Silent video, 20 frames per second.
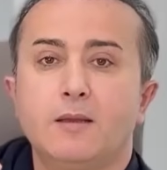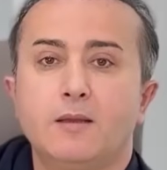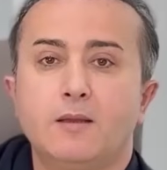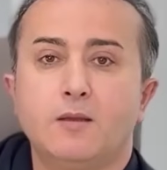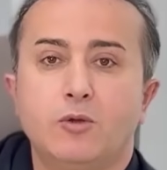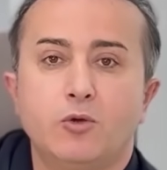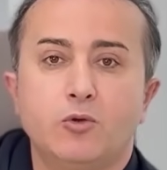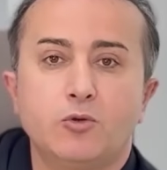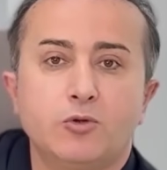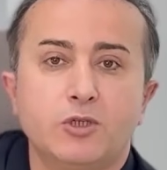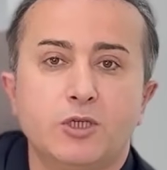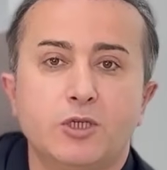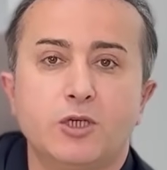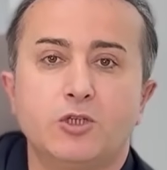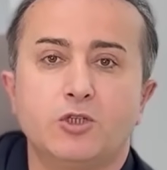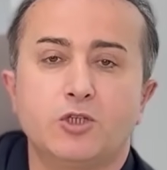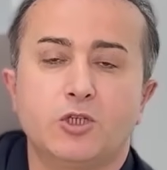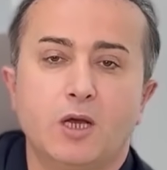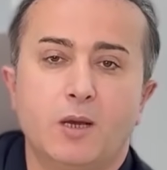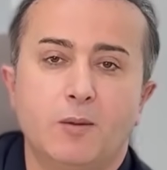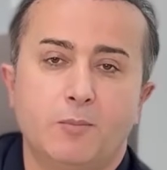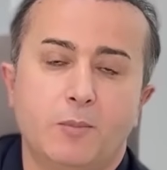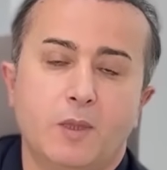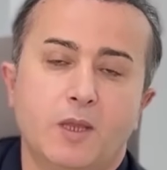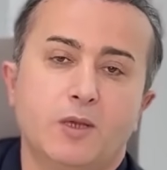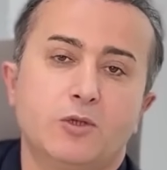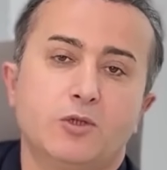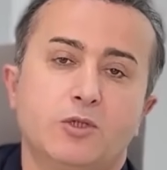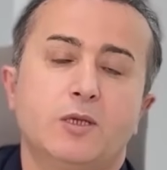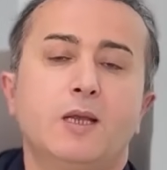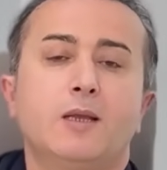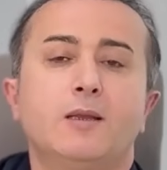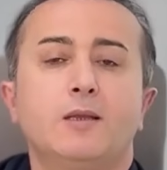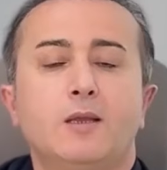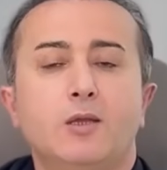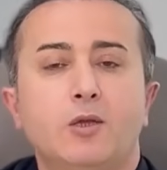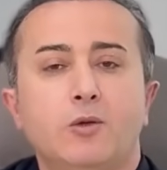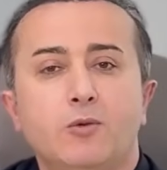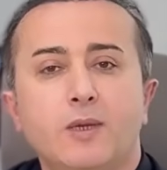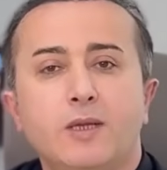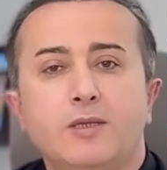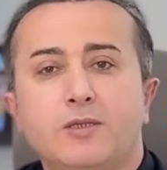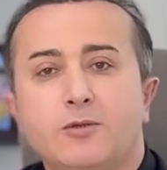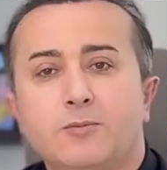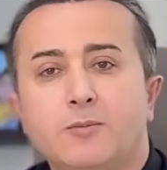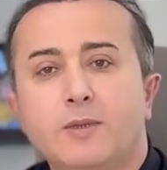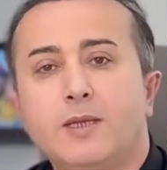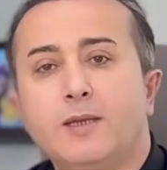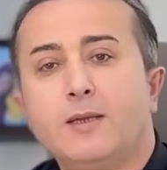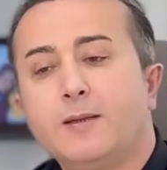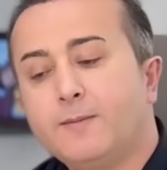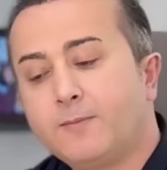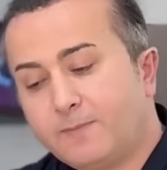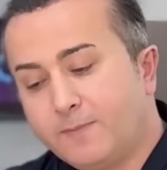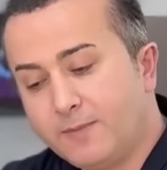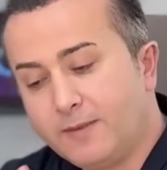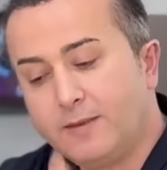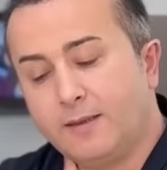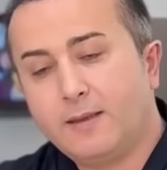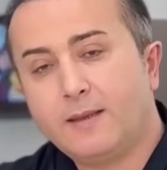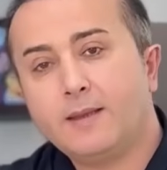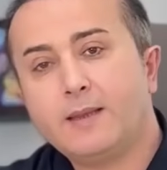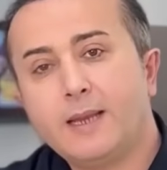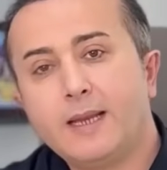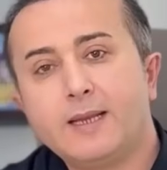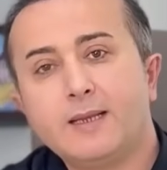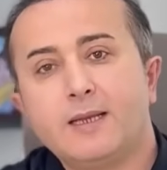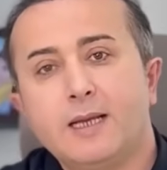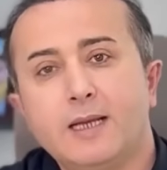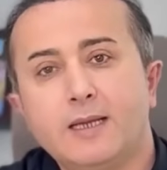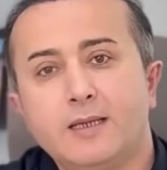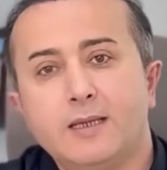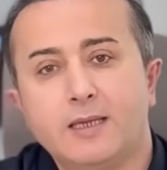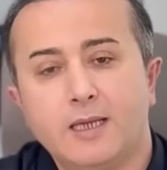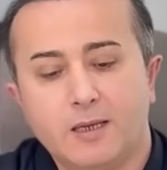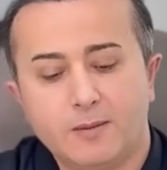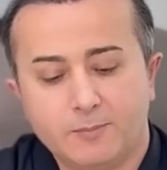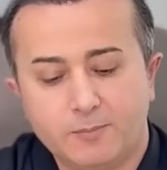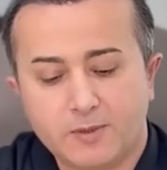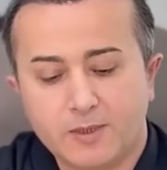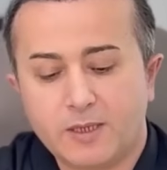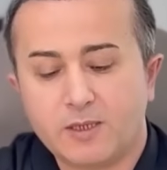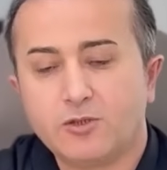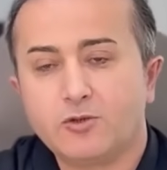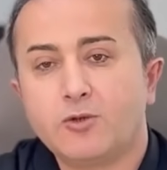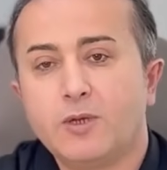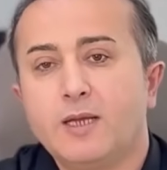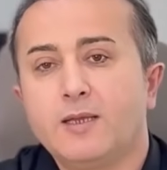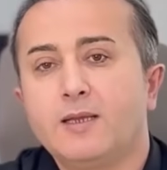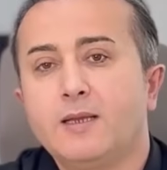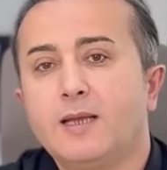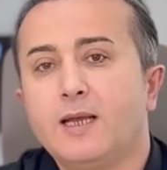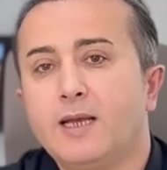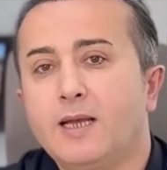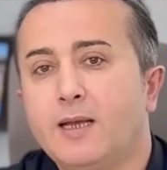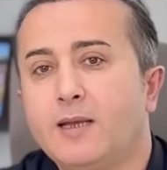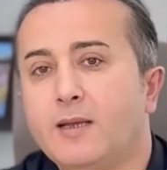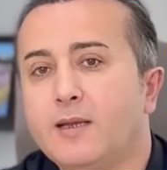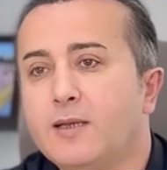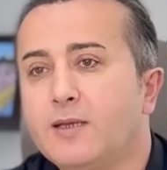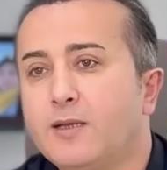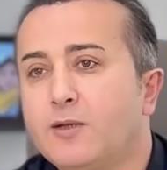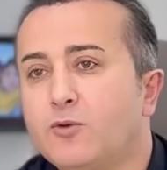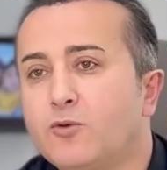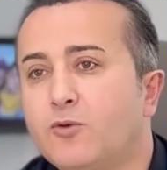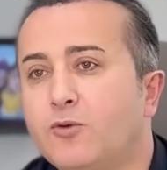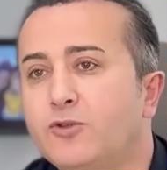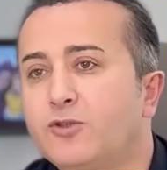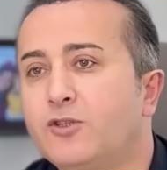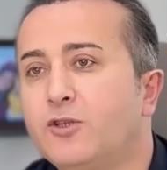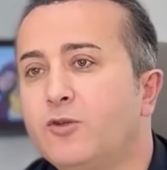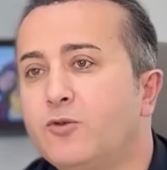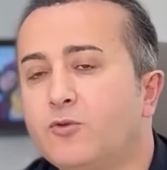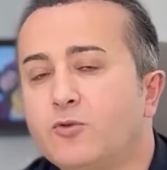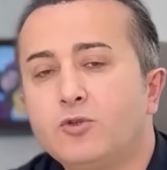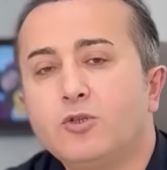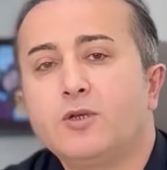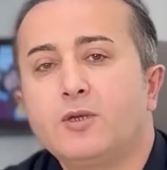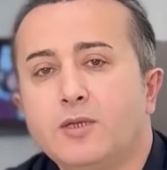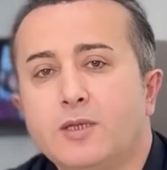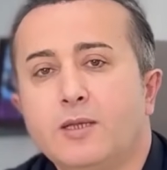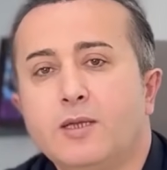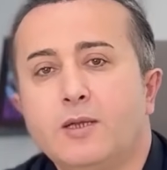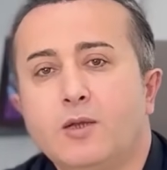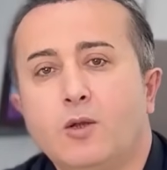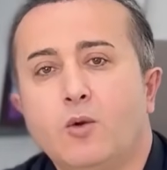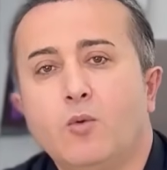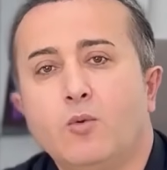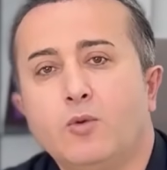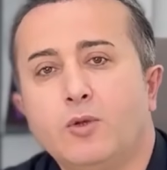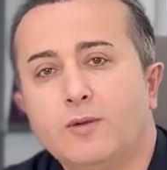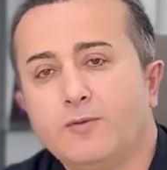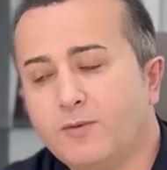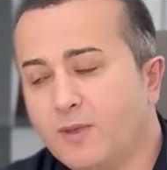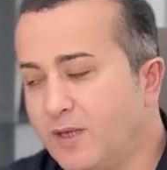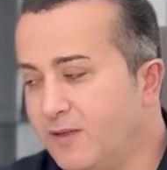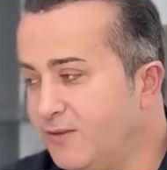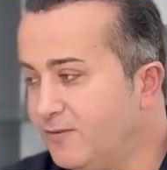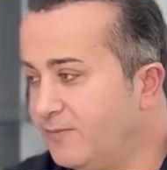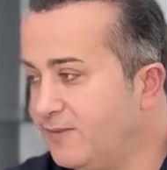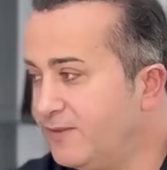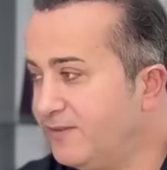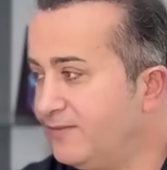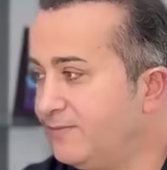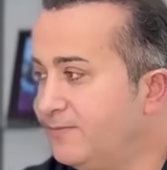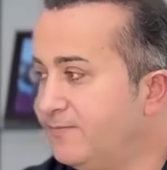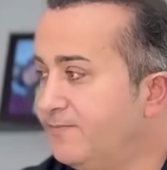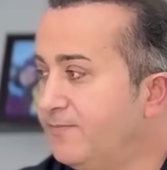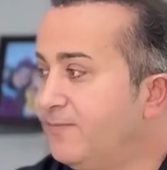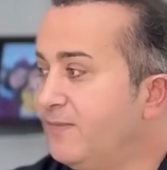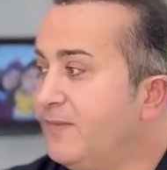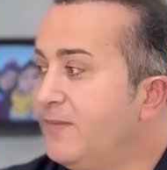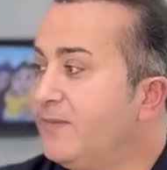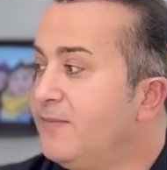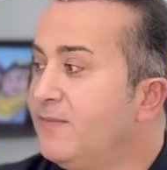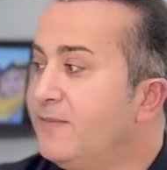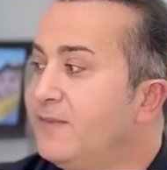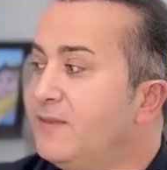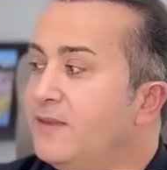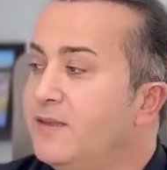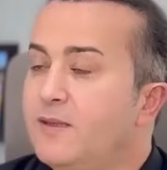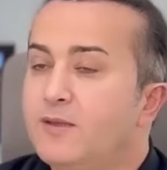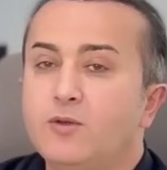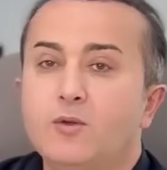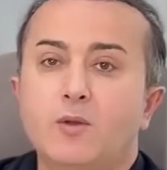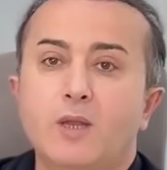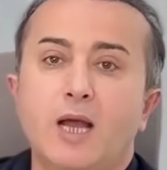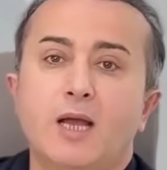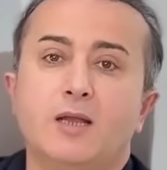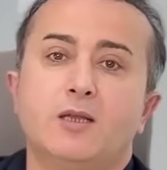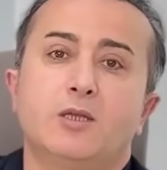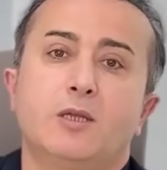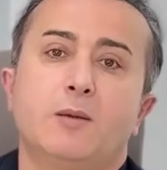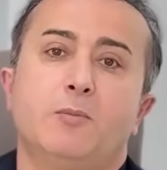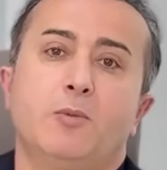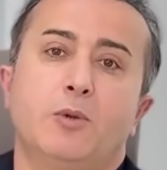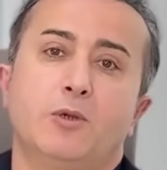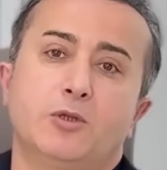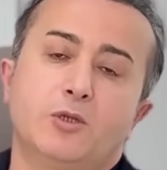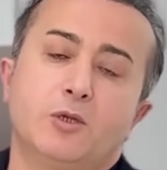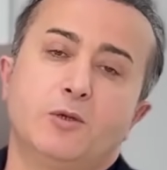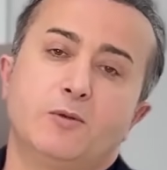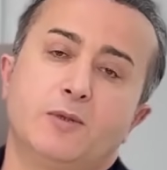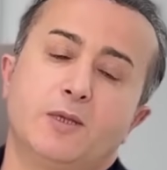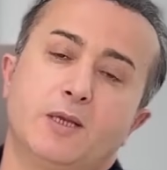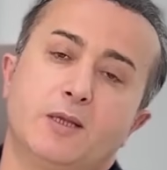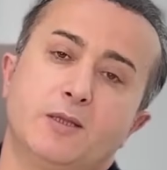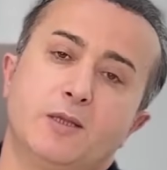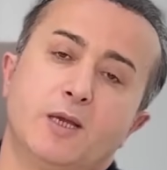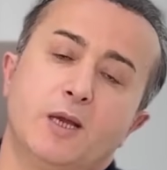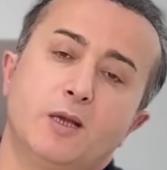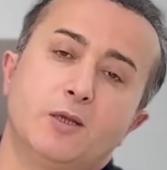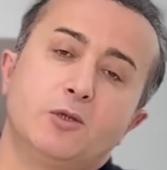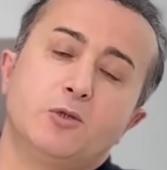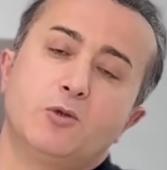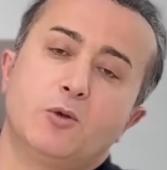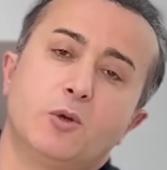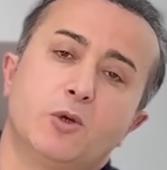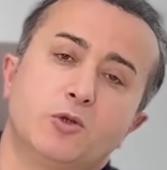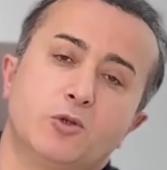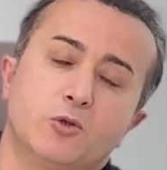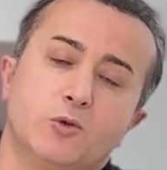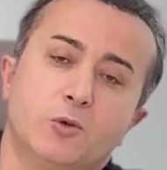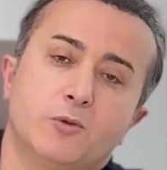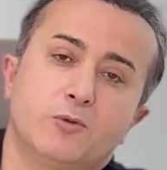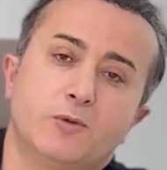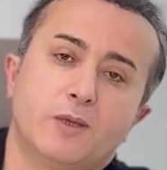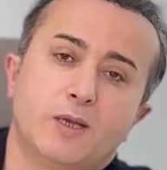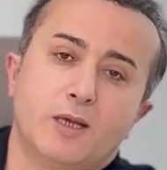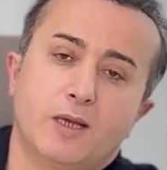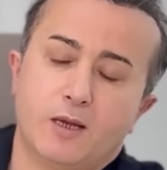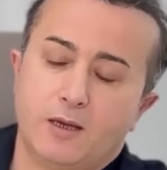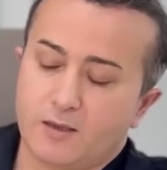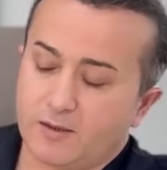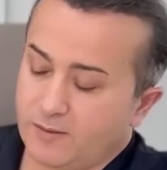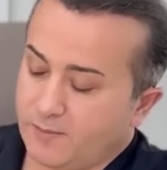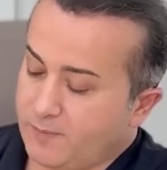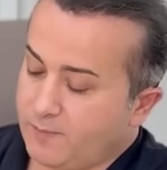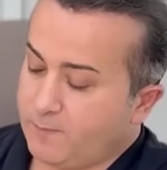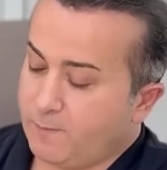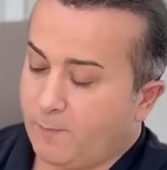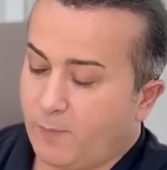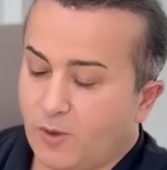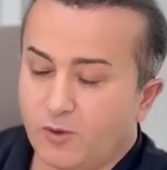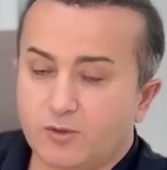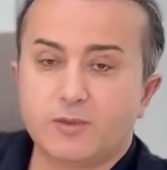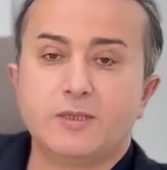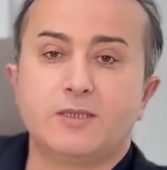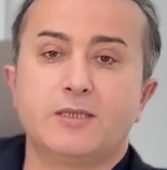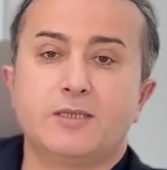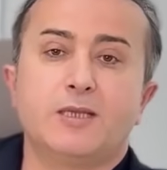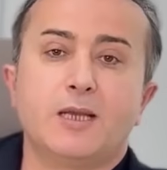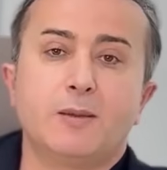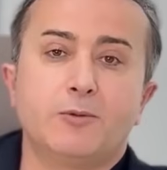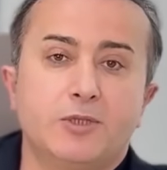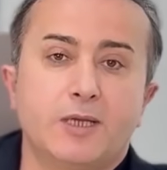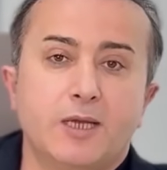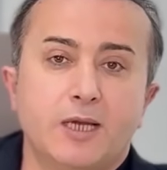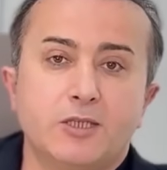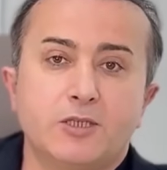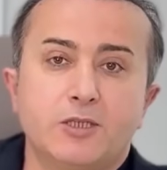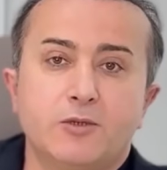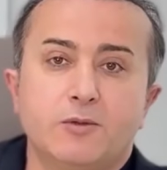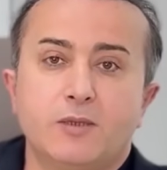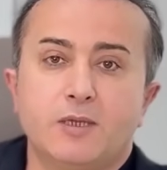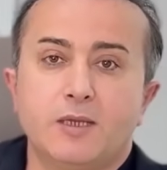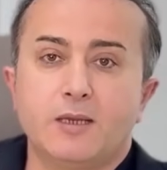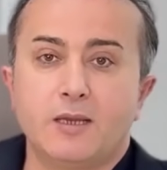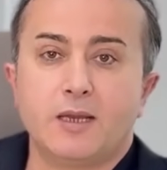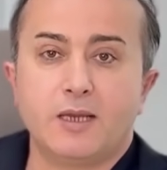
using a sharp punch at the correct speed, and then keep the extracted hair in a good solution in a cold environment, you actually preserve the entire structure of the hair, both its stem cell activity,